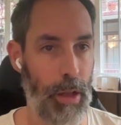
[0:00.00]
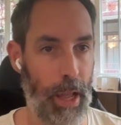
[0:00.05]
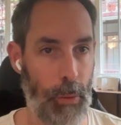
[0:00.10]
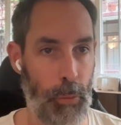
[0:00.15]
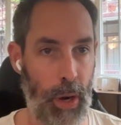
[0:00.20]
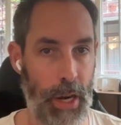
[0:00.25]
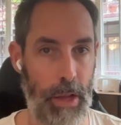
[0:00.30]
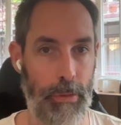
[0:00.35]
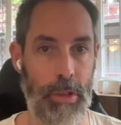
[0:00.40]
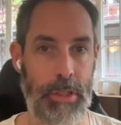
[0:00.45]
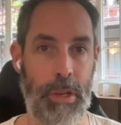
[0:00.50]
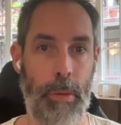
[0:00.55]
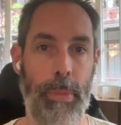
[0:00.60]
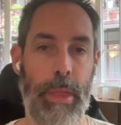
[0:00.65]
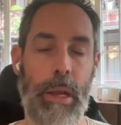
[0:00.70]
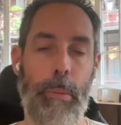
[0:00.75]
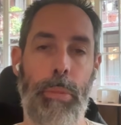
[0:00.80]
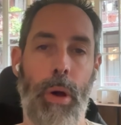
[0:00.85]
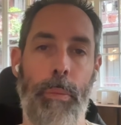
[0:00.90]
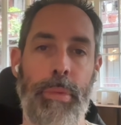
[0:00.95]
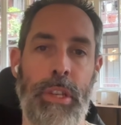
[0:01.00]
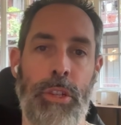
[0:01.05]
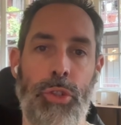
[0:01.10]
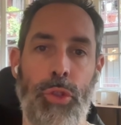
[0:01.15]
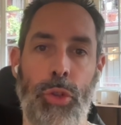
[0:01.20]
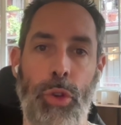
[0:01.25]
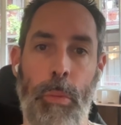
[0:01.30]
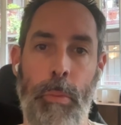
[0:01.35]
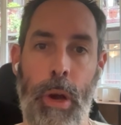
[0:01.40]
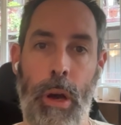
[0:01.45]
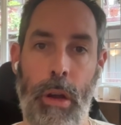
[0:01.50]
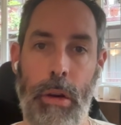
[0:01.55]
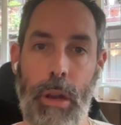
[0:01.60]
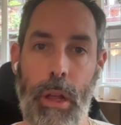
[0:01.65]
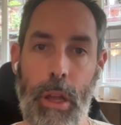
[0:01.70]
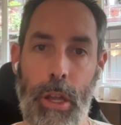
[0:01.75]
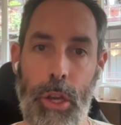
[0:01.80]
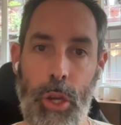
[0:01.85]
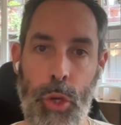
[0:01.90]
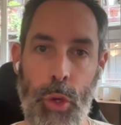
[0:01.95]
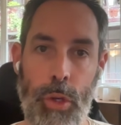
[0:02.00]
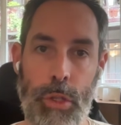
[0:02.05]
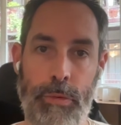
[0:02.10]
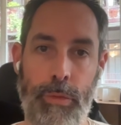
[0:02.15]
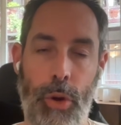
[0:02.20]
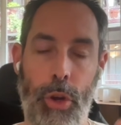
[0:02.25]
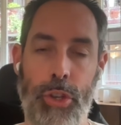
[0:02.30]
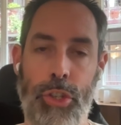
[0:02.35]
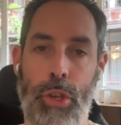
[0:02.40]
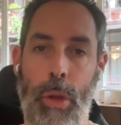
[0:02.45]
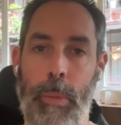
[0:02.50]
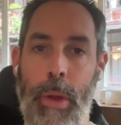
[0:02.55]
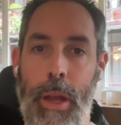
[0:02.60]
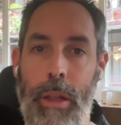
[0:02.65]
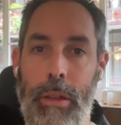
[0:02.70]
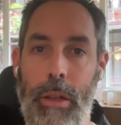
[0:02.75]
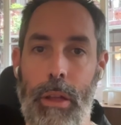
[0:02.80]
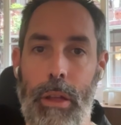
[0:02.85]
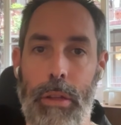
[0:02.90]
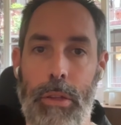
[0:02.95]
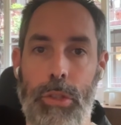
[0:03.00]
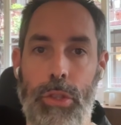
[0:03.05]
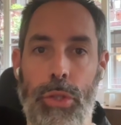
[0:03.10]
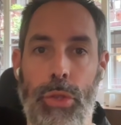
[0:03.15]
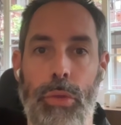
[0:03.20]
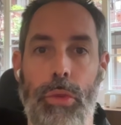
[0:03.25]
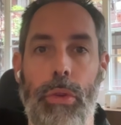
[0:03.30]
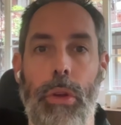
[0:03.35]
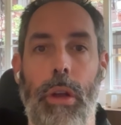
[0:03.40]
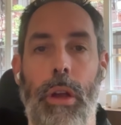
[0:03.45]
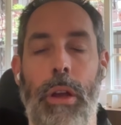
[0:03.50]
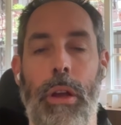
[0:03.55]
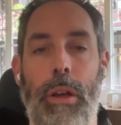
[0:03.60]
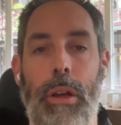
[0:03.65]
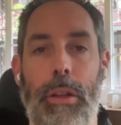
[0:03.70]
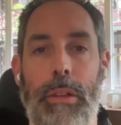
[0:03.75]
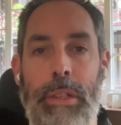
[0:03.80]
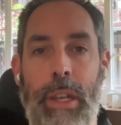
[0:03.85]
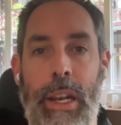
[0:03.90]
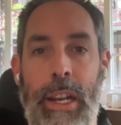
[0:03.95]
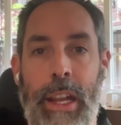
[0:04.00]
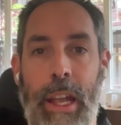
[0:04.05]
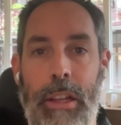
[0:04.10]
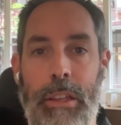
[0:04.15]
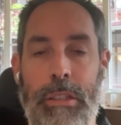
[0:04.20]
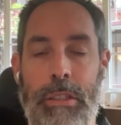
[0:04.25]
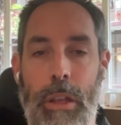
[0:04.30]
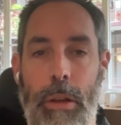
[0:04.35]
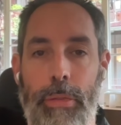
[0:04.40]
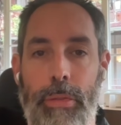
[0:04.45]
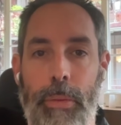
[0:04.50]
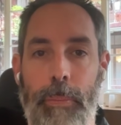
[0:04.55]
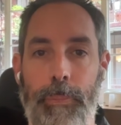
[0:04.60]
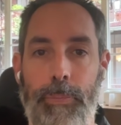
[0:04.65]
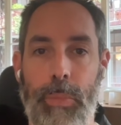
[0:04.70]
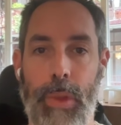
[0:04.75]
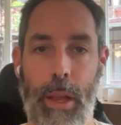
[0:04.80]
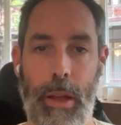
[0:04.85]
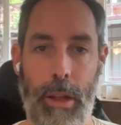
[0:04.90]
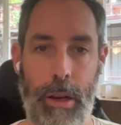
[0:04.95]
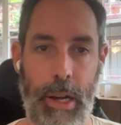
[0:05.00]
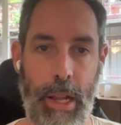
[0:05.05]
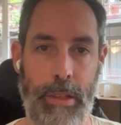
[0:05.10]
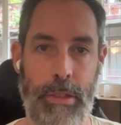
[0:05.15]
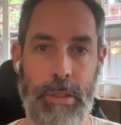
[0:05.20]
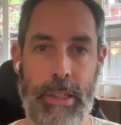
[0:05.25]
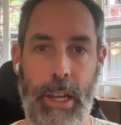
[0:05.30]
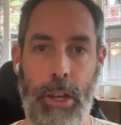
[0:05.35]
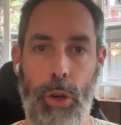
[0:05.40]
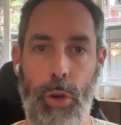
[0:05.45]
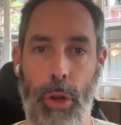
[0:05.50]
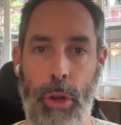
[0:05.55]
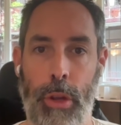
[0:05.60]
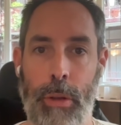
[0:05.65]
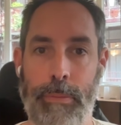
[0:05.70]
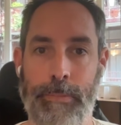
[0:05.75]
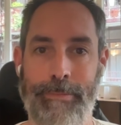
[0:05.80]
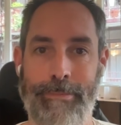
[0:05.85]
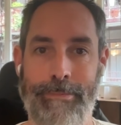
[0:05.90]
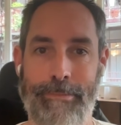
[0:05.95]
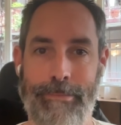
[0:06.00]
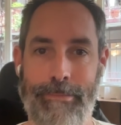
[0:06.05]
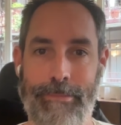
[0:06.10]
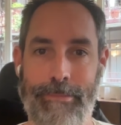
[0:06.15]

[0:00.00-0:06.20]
Whenever something pops into your mind, use voice command to delegate stuff. Let's take a look.